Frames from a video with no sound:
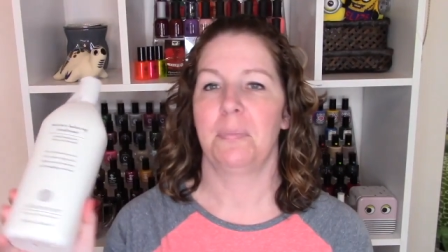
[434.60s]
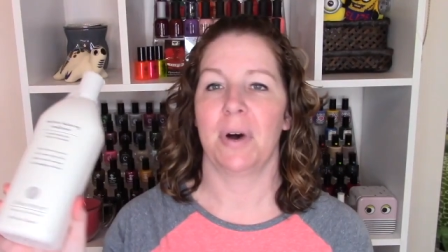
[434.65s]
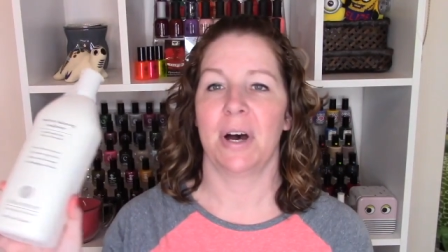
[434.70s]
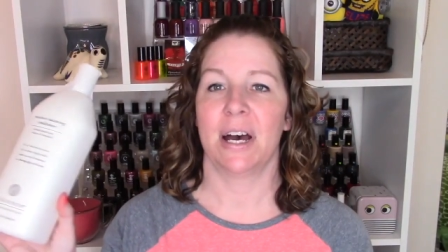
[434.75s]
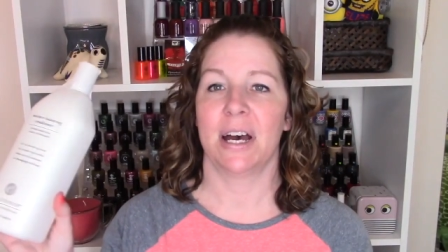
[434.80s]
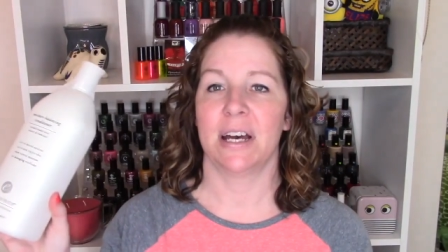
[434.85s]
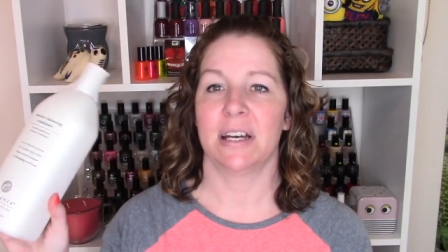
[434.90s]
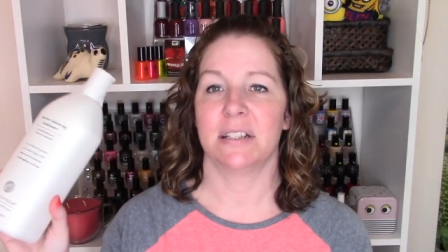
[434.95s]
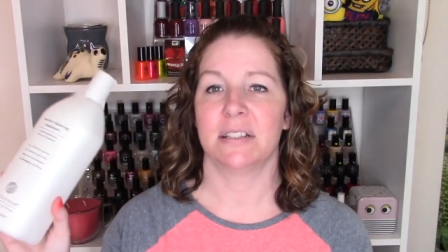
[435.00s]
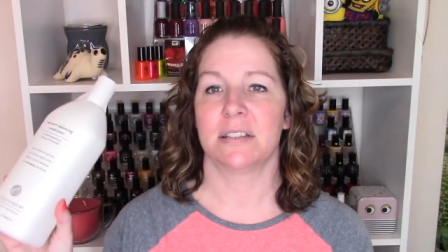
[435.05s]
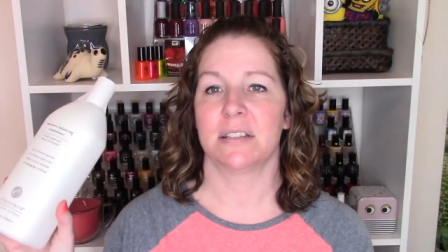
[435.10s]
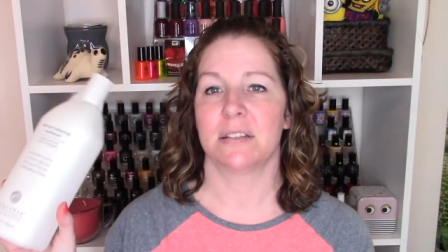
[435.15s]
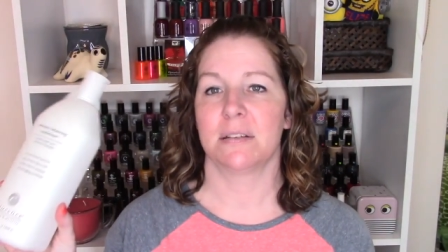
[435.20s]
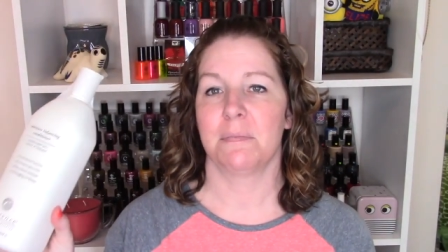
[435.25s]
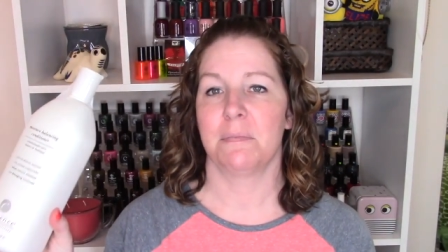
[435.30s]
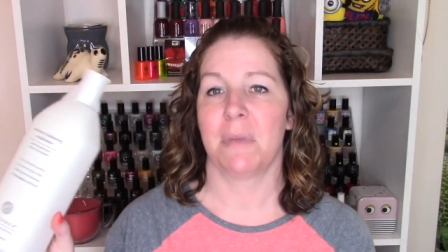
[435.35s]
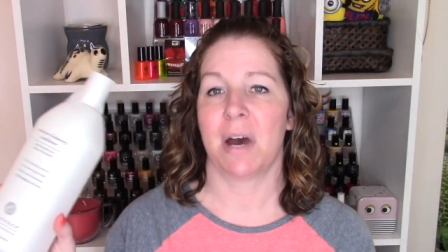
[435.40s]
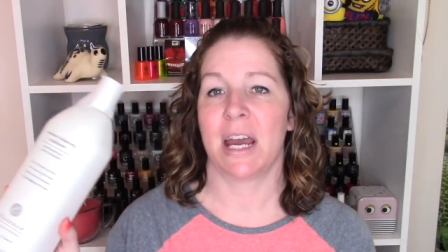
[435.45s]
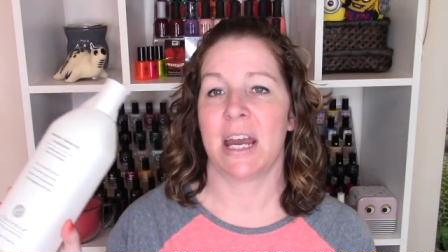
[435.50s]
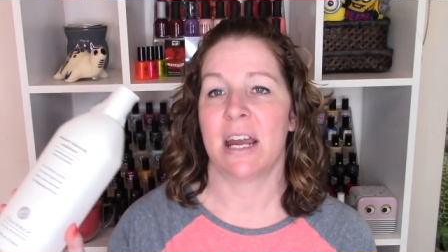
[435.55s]
But
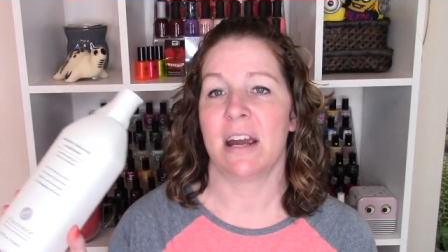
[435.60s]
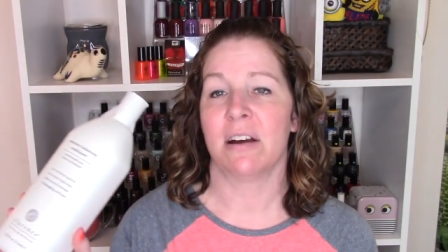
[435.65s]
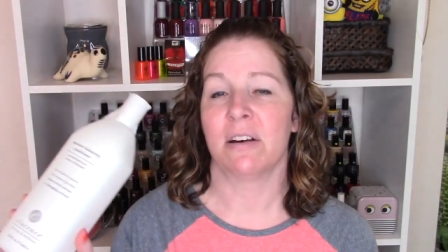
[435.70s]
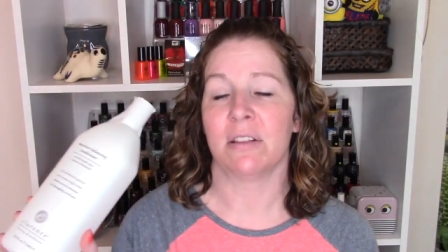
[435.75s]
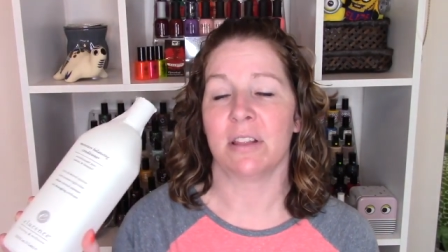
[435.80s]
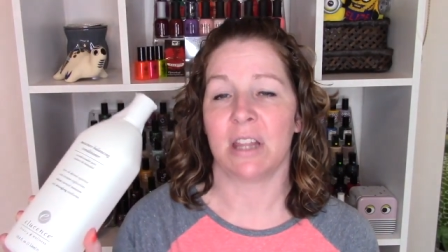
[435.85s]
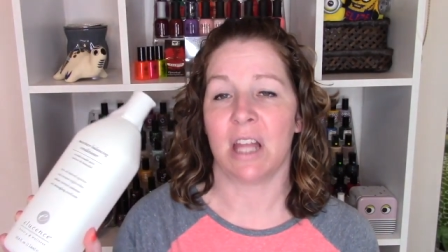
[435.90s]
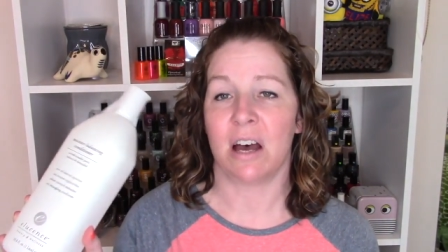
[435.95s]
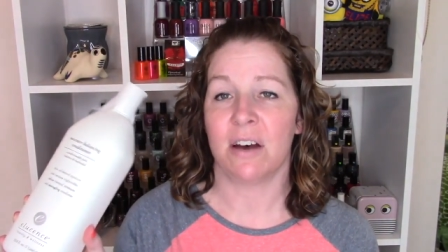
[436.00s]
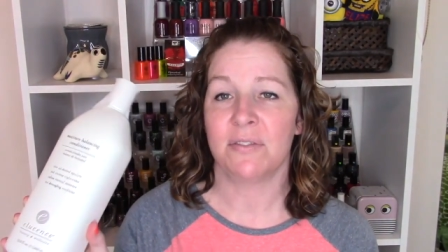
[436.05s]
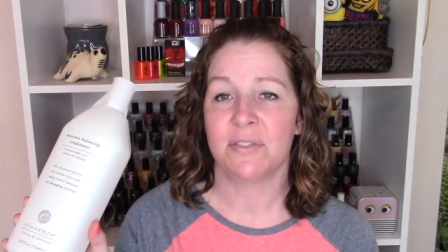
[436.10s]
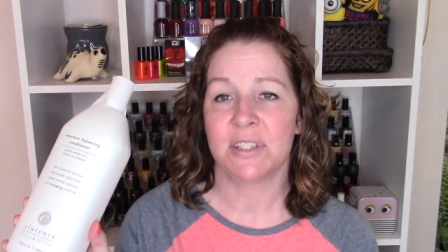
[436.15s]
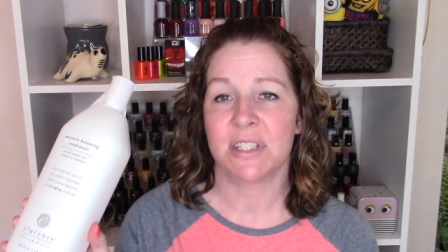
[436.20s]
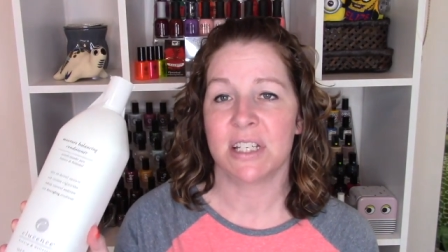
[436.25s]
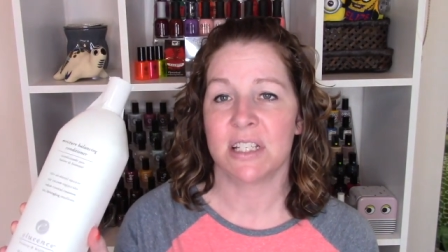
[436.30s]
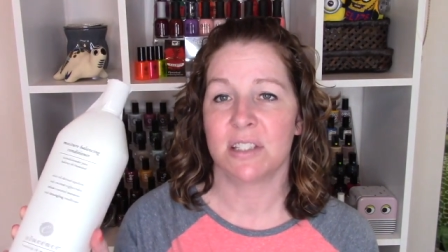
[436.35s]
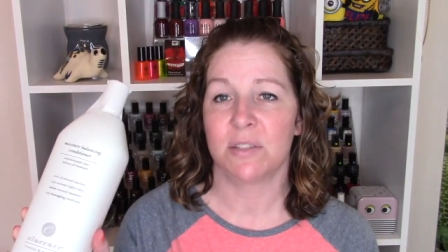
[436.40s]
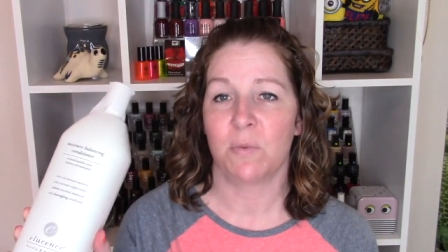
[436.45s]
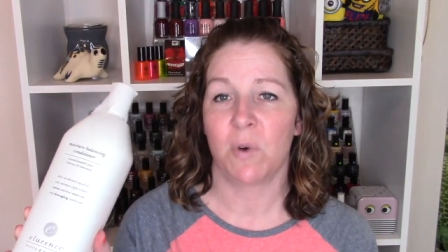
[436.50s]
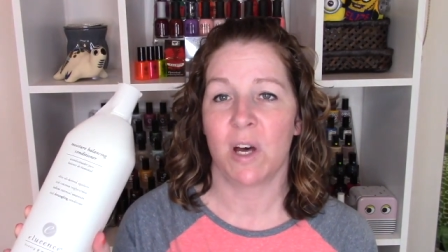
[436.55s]
my hair loves
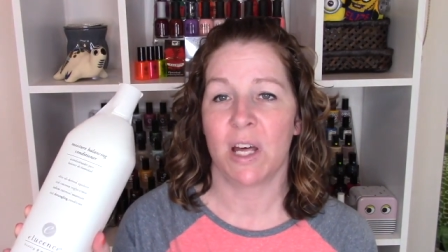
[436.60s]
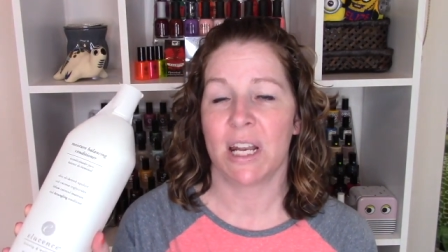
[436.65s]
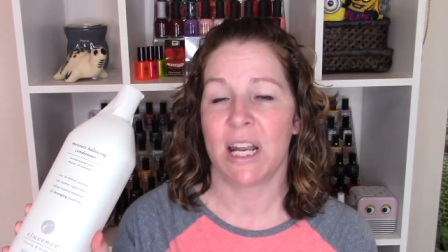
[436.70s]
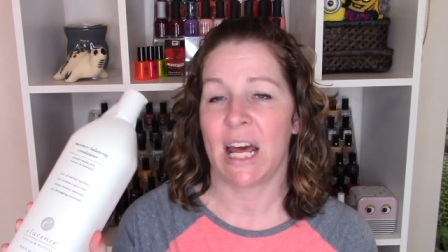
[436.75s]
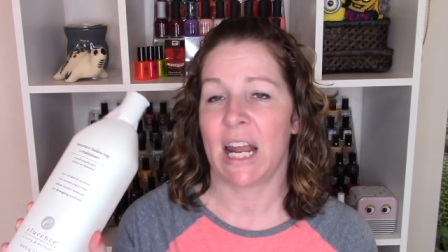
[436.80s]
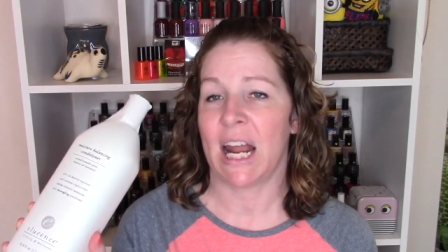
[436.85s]
this one,